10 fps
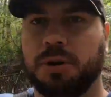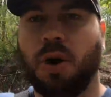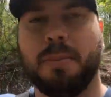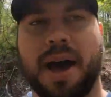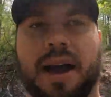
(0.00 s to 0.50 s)

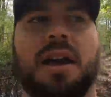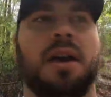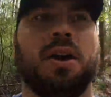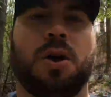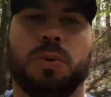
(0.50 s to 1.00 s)
going back,
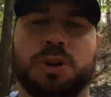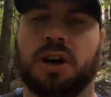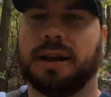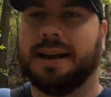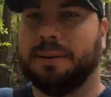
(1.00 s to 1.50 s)
we're
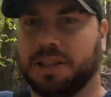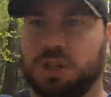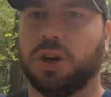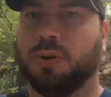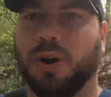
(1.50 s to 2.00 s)
talking about the
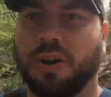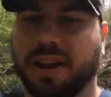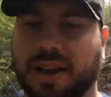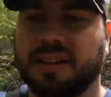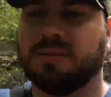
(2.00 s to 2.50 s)
Joe
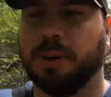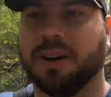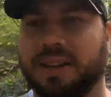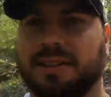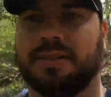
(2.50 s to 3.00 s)
Rogan
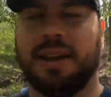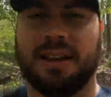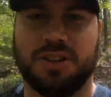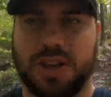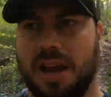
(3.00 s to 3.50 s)
Experience,
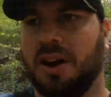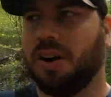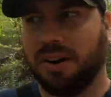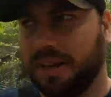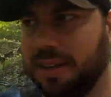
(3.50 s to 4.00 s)

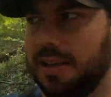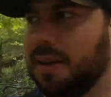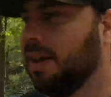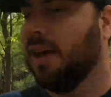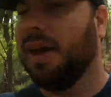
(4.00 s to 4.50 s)
JRE.
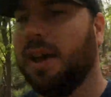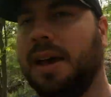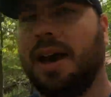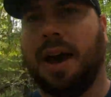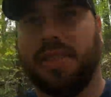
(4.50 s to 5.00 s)

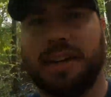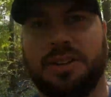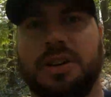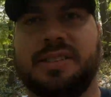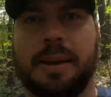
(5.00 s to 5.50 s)
That
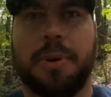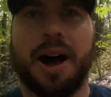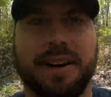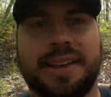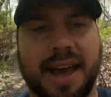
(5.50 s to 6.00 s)
dude is a
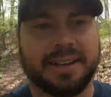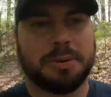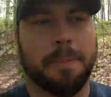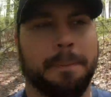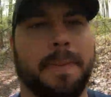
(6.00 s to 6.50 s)

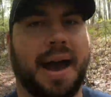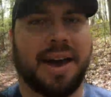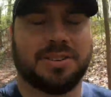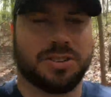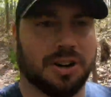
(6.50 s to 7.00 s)
podcast
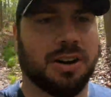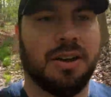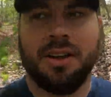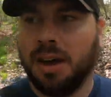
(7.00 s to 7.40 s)
master.